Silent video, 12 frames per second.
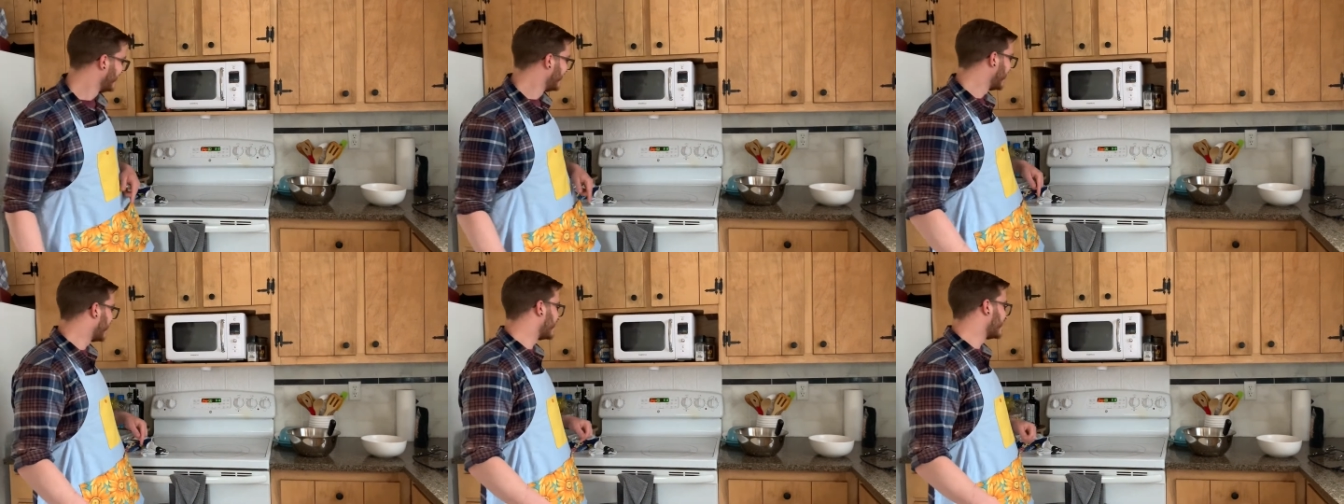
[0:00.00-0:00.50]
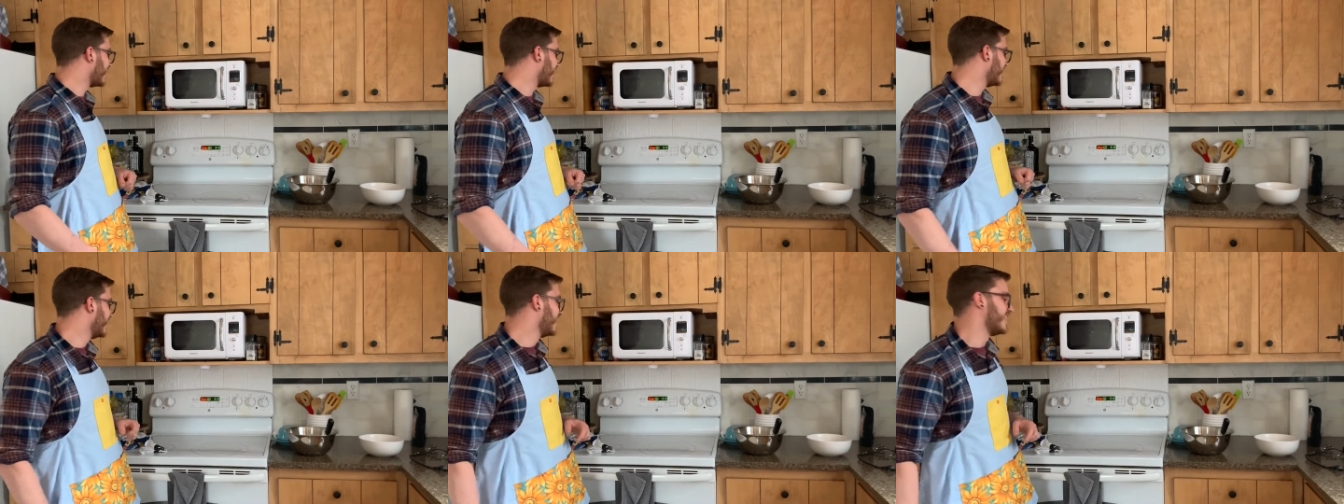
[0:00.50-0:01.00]
And
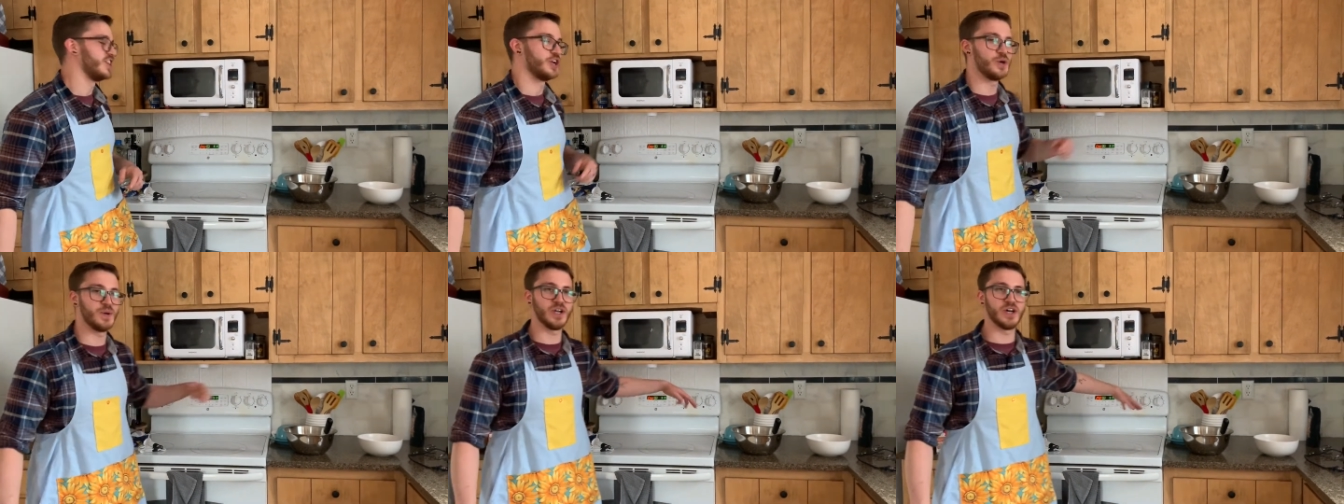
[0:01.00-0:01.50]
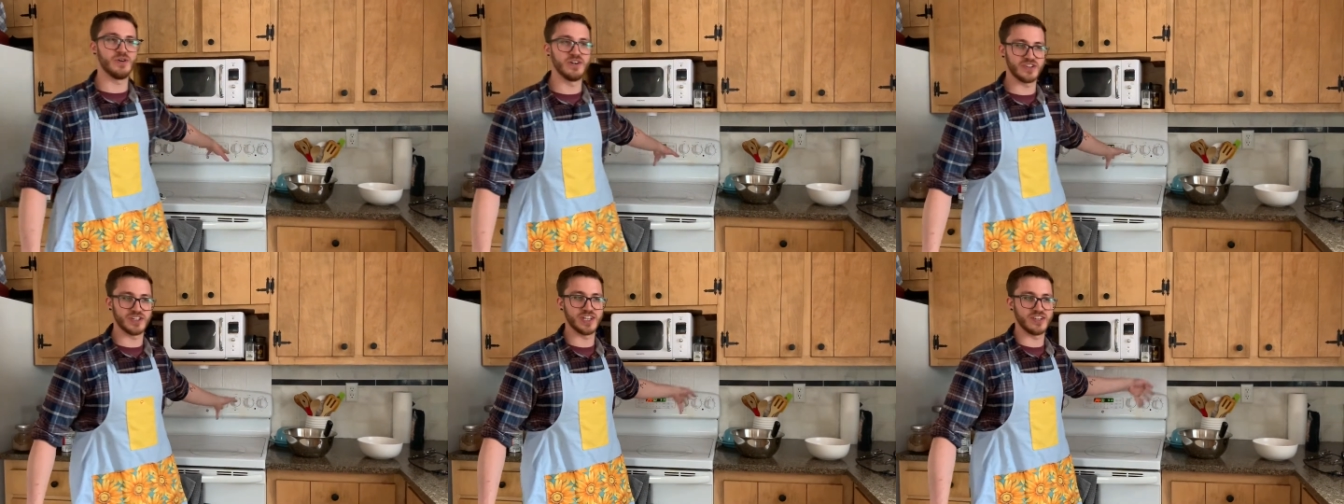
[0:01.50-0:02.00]
then there we go. It's
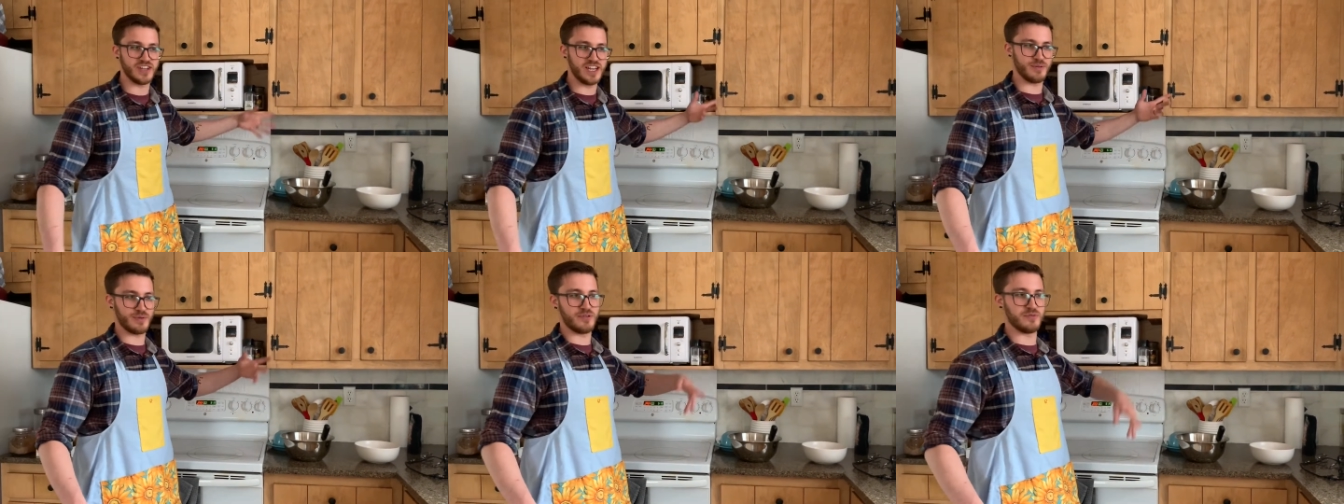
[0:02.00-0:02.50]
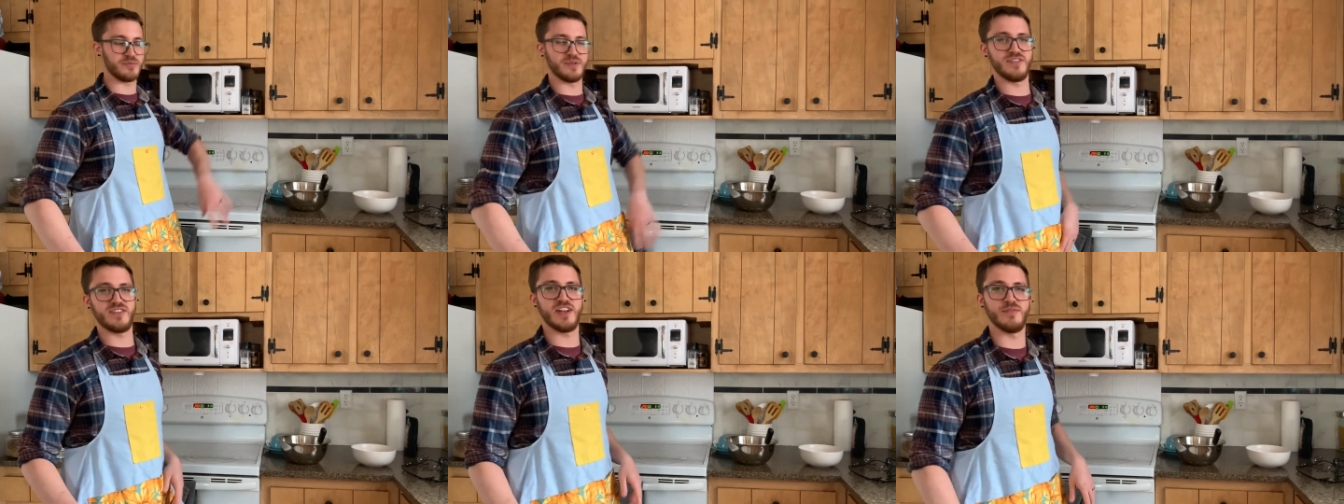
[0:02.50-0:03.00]
going to take probably
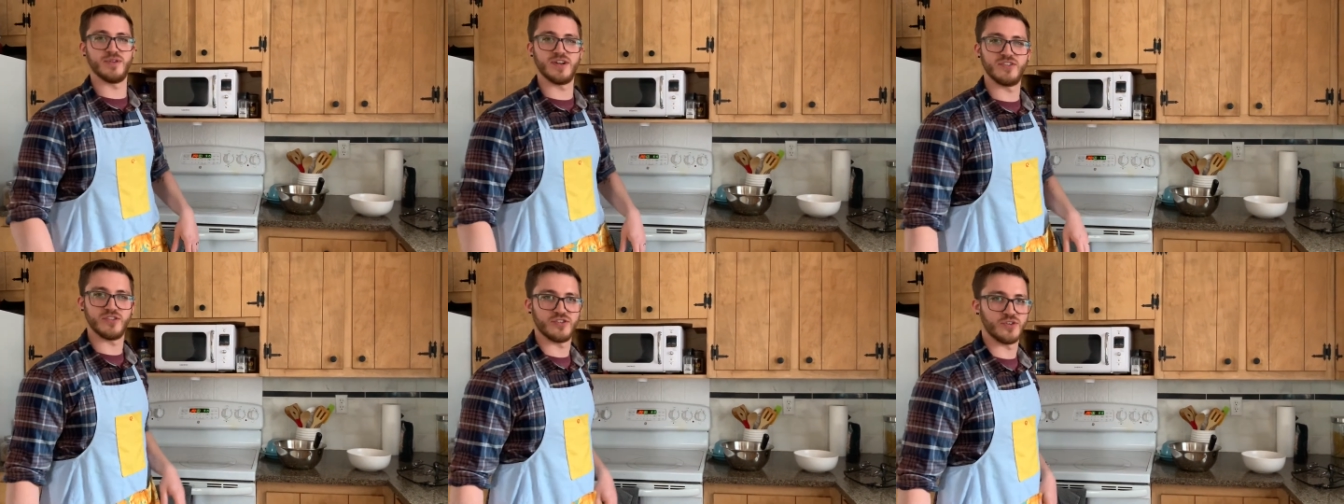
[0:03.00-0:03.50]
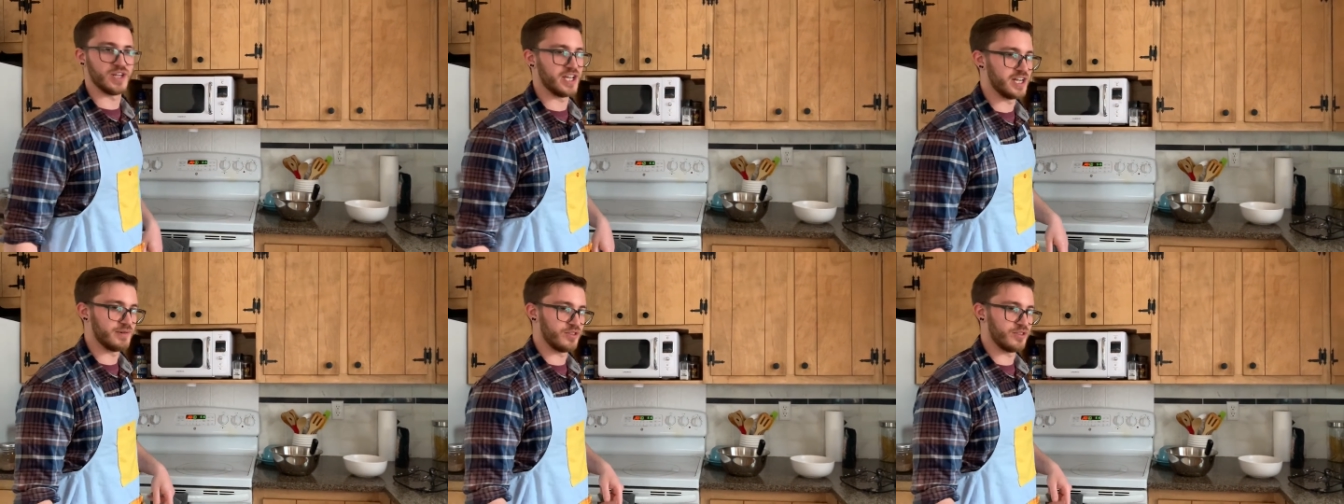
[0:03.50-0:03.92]
10 minutes or so to get up to